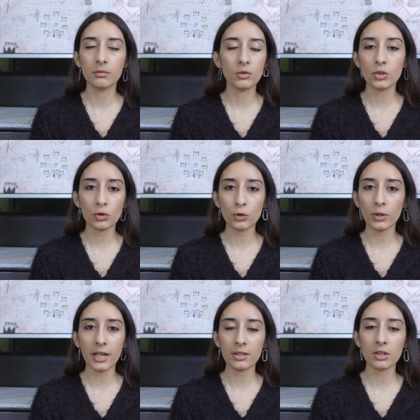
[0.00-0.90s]
just
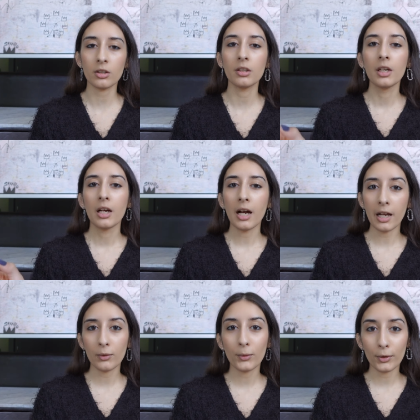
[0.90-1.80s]
short answer,
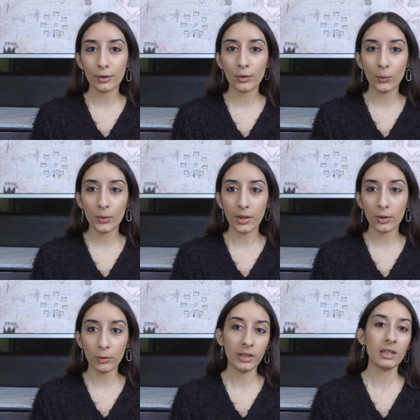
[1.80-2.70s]
I work
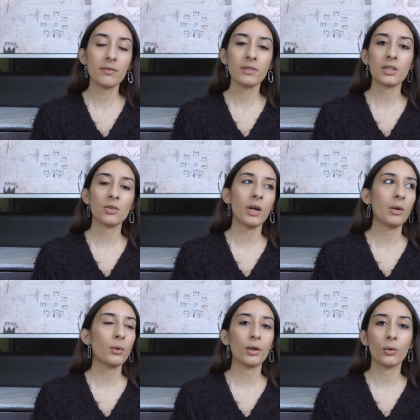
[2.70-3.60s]
with creatives, so
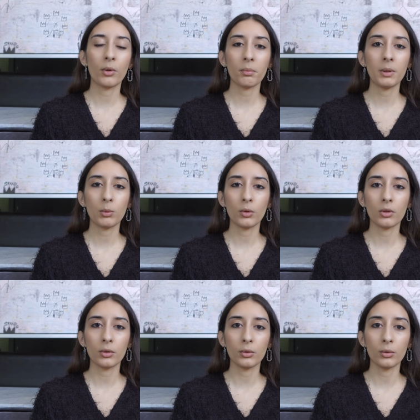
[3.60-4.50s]
I work with
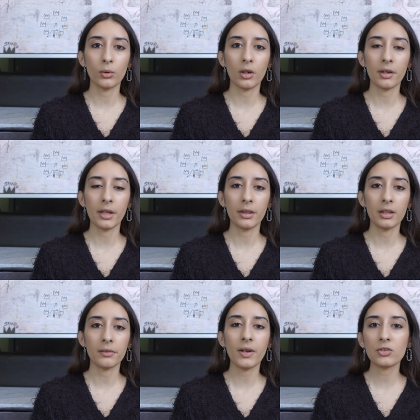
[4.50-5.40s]
people who are in
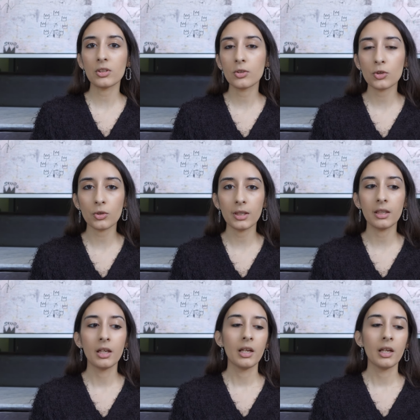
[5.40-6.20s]
the fashion industry,